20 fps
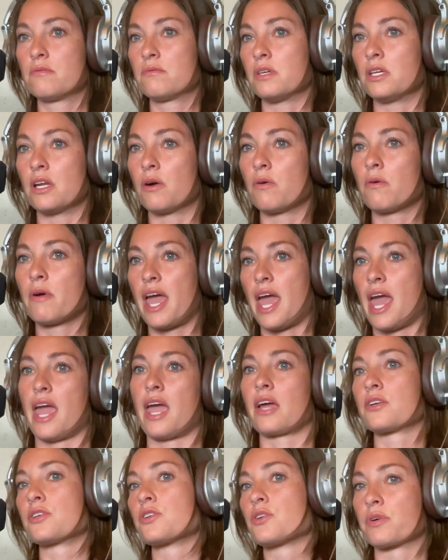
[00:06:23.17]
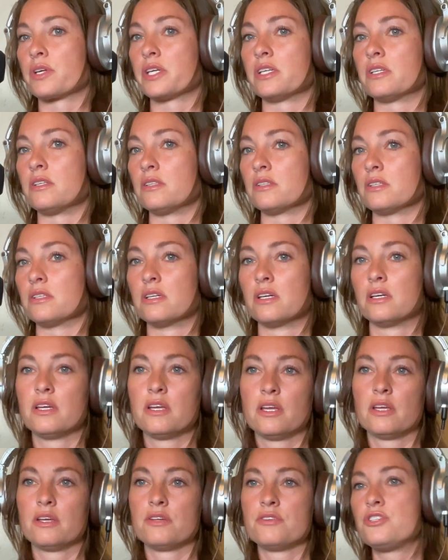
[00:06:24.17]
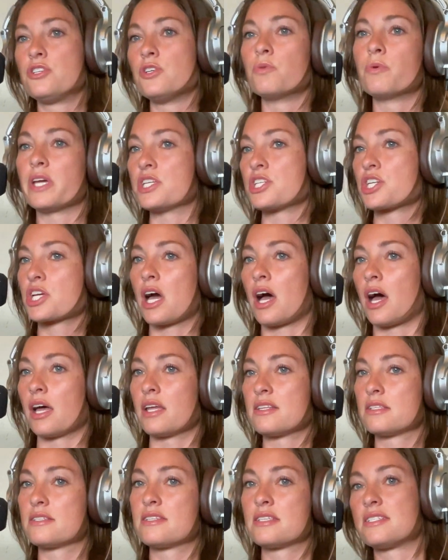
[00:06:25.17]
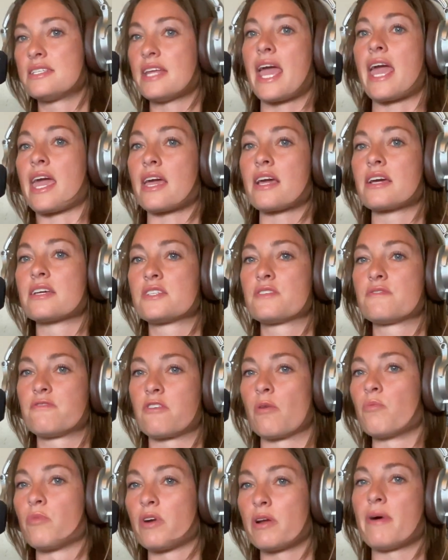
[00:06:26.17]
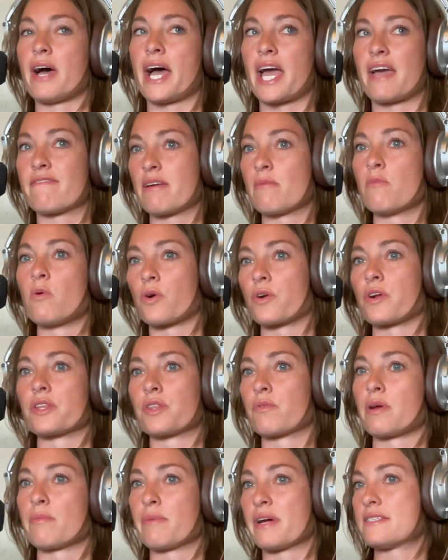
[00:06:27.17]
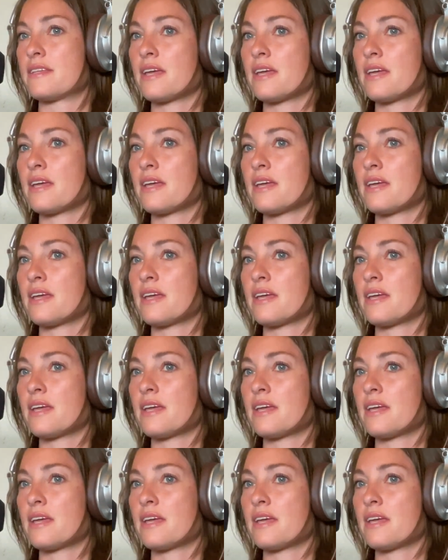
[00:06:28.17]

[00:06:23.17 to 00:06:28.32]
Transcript: you know hand grilled two inch cut steaks from ribeye if i'm ordering the ribeye